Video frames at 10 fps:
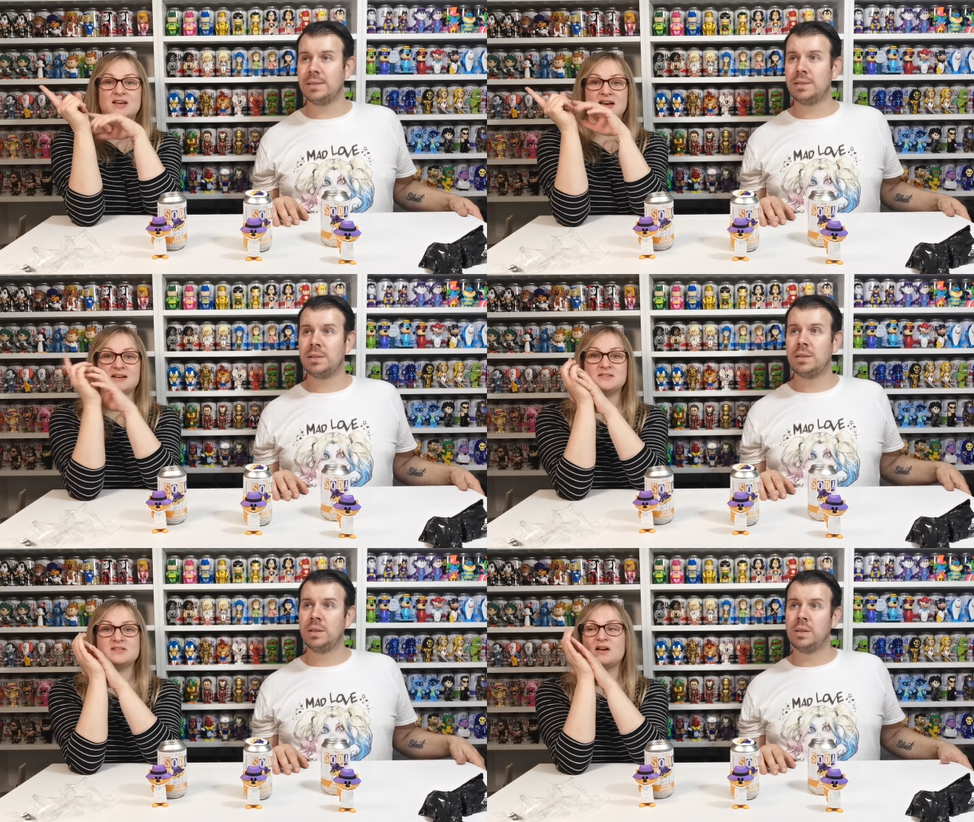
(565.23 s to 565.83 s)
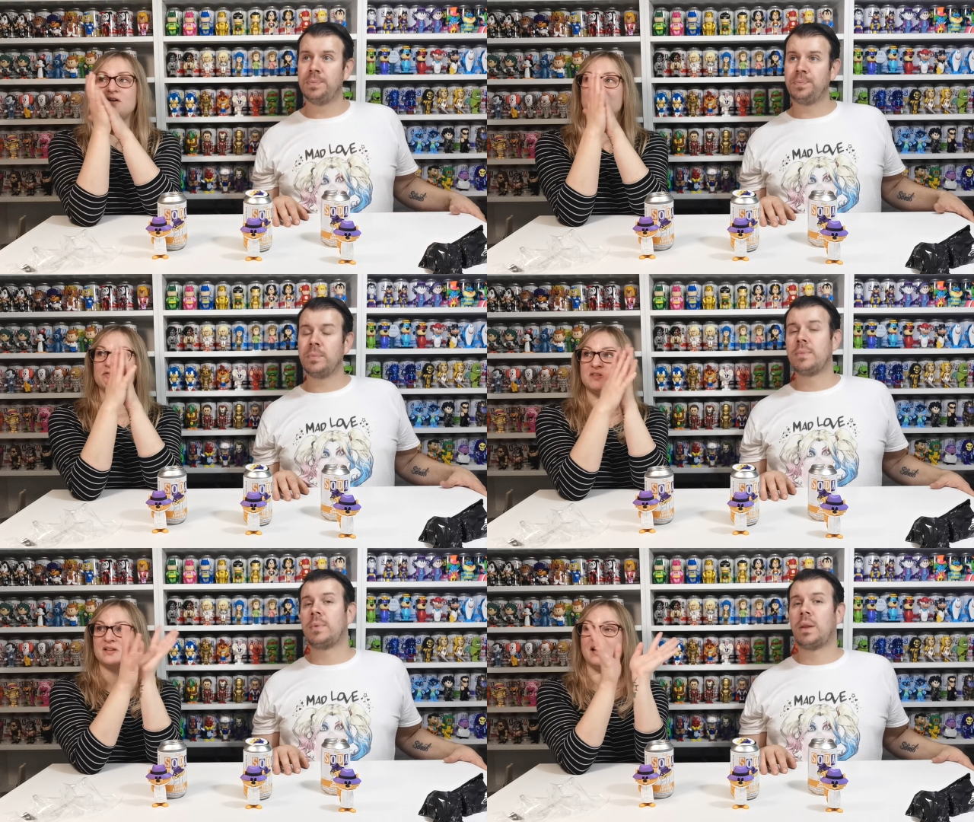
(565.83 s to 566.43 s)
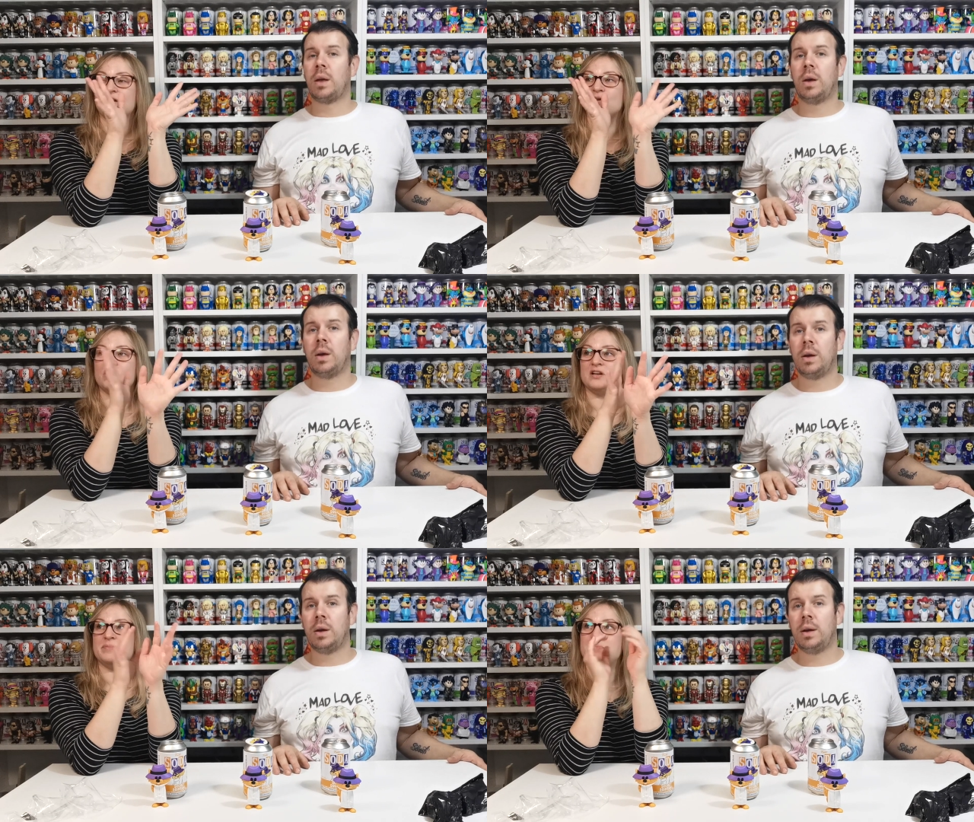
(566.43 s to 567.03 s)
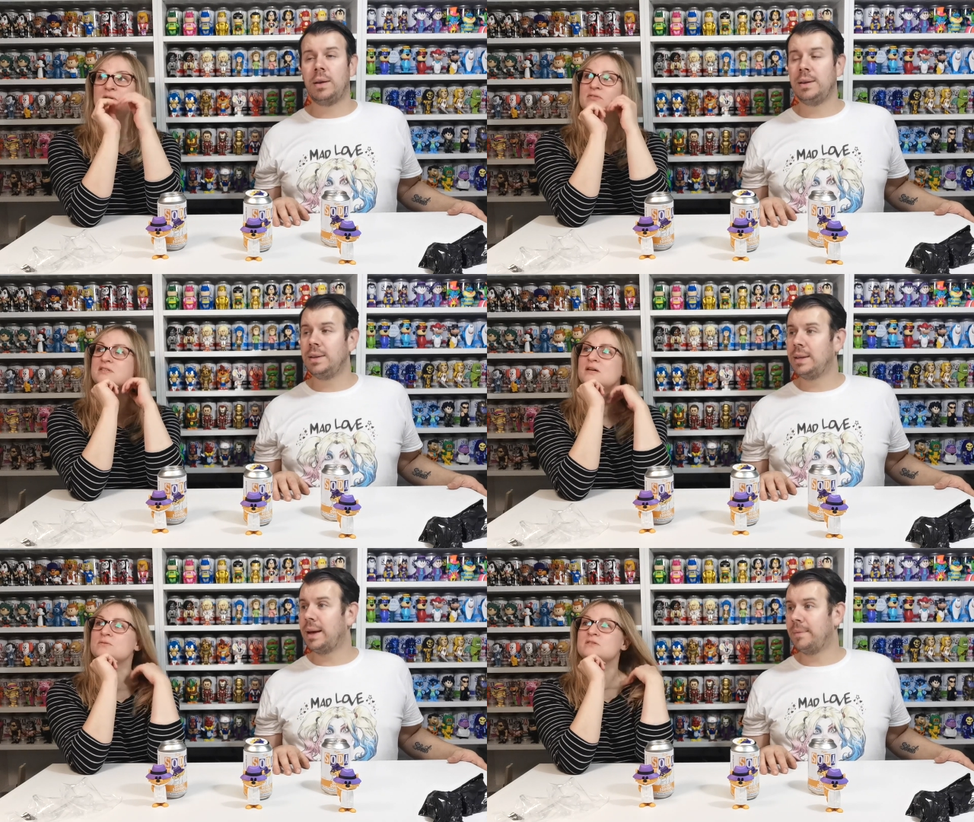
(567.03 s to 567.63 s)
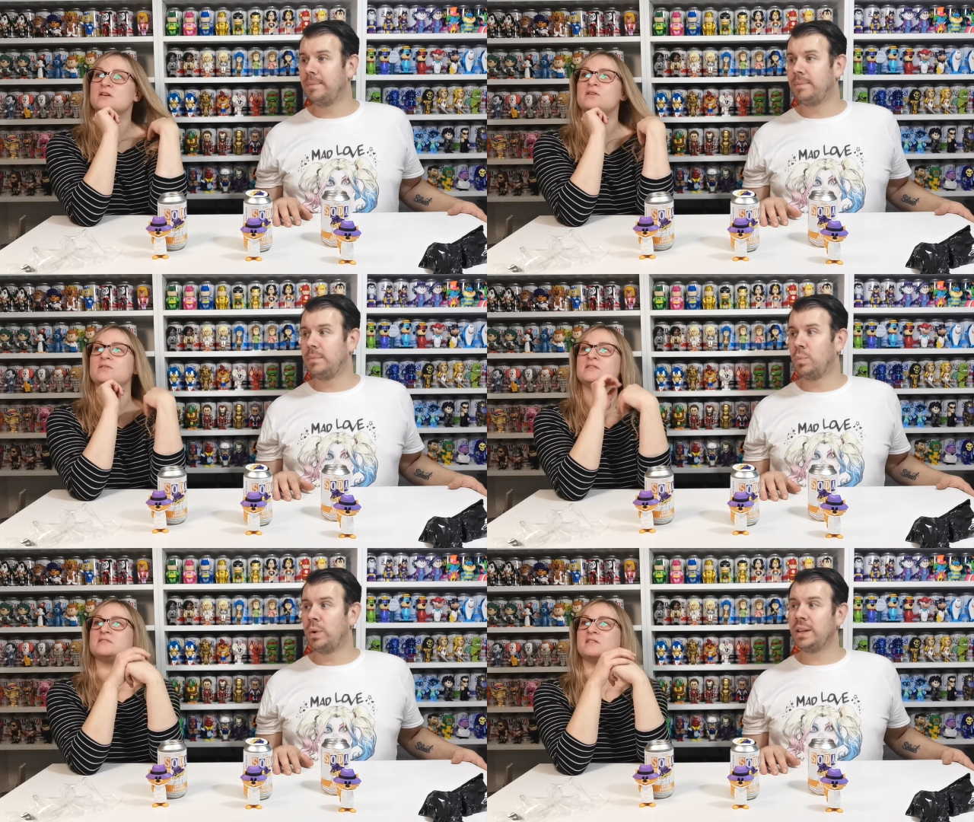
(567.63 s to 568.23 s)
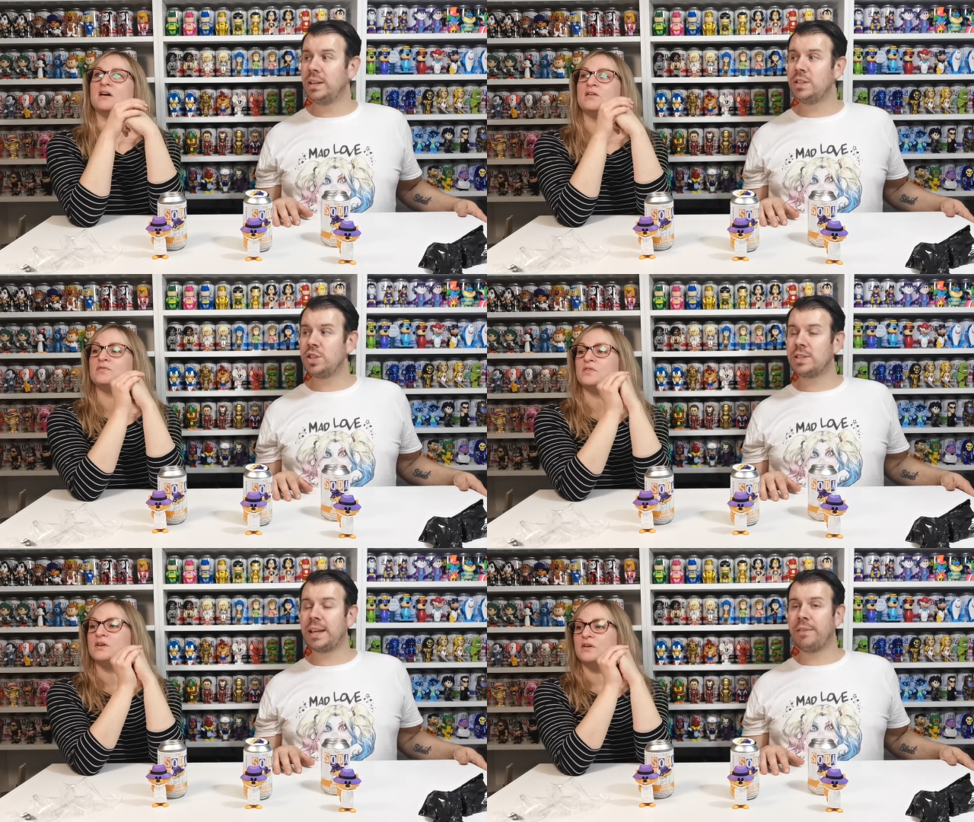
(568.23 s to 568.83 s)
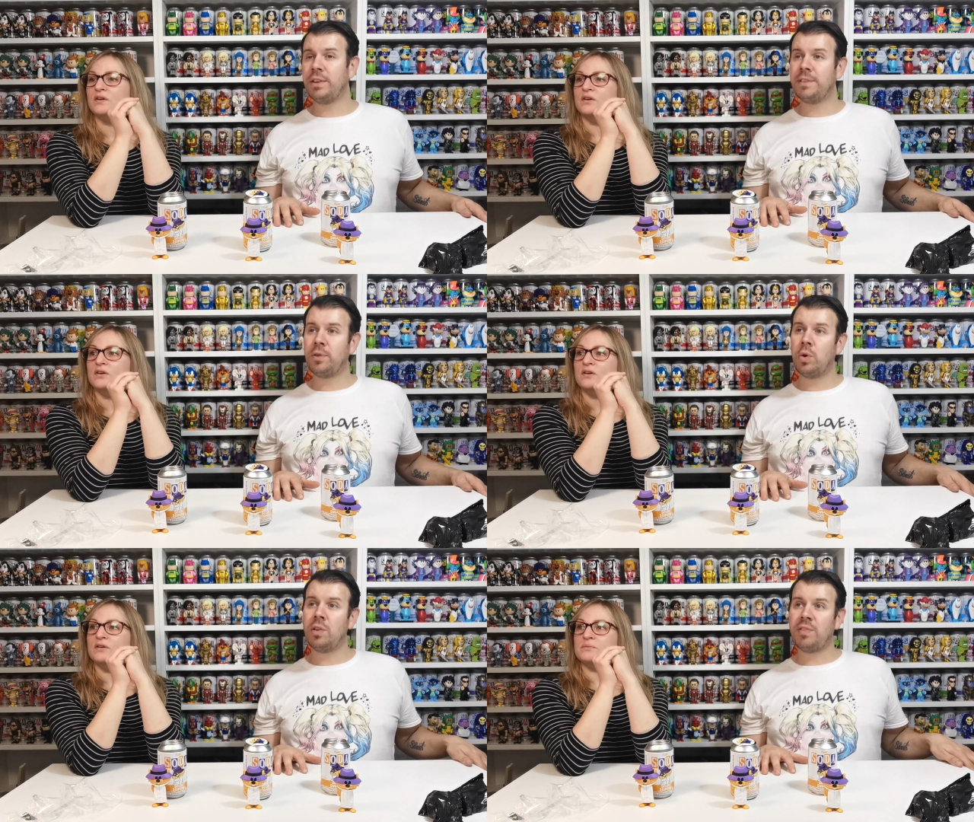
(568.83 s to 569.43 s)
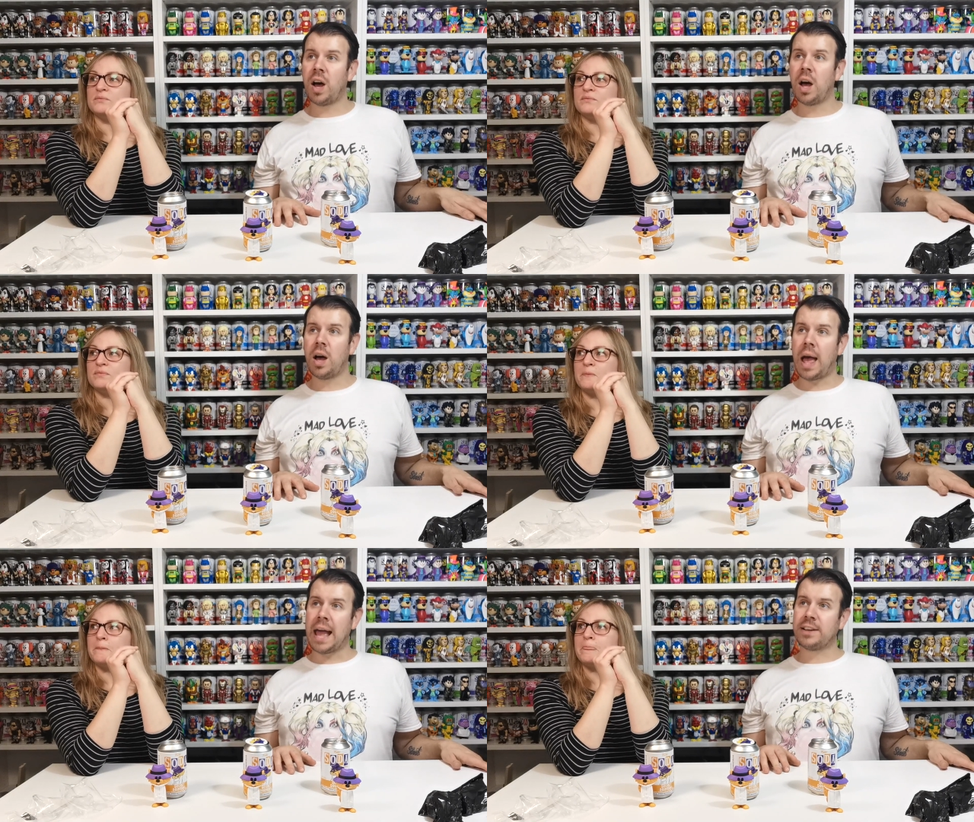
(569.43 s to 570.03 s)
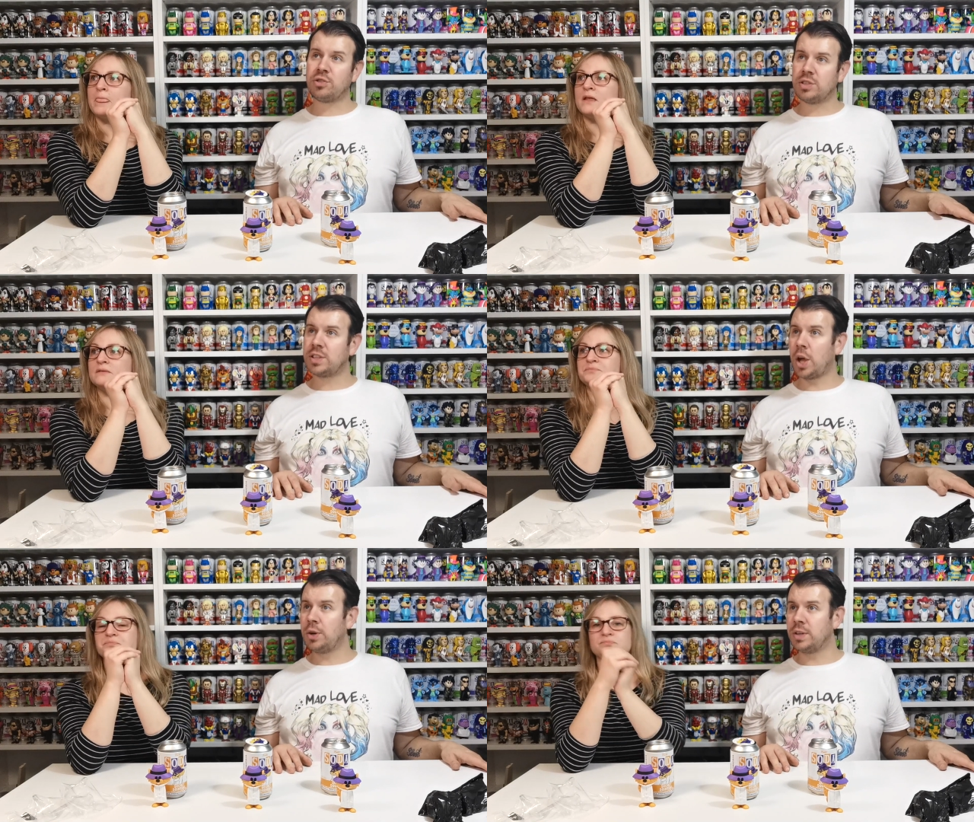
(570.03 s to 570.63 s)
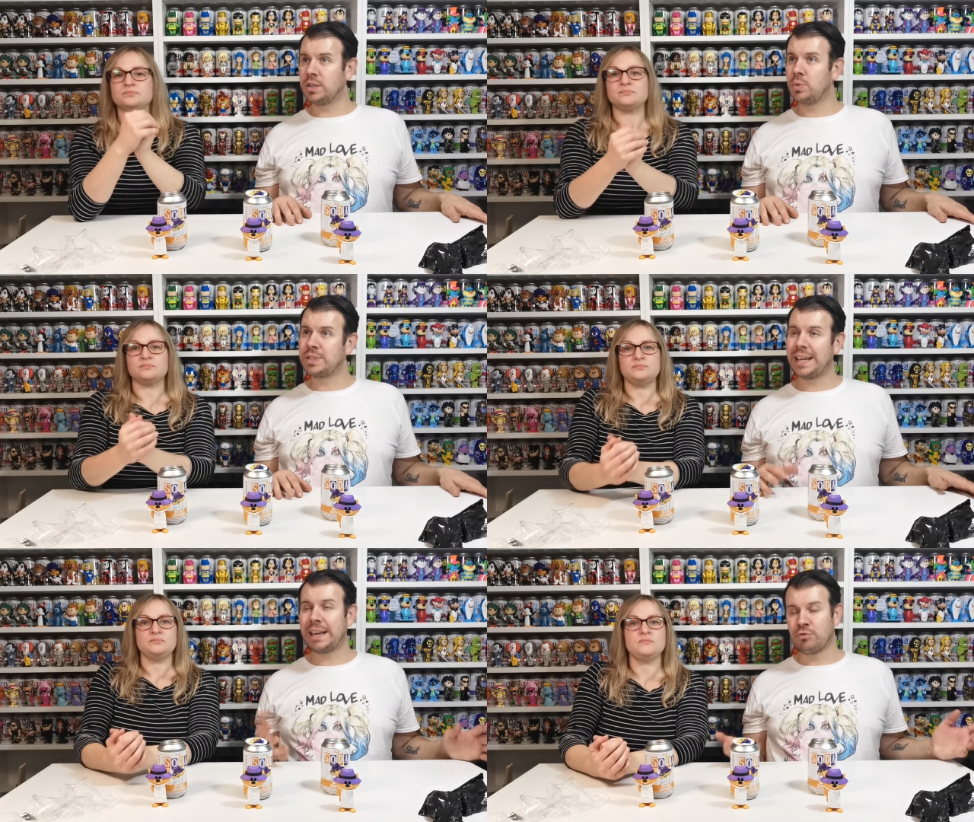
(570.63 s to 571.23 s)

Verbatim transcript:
Speaker 1: cans. cans. that are for sale are going to be put on sale yep. soon. We're
Speaker 2: going to just get rid of all of our extra sodas. We'll say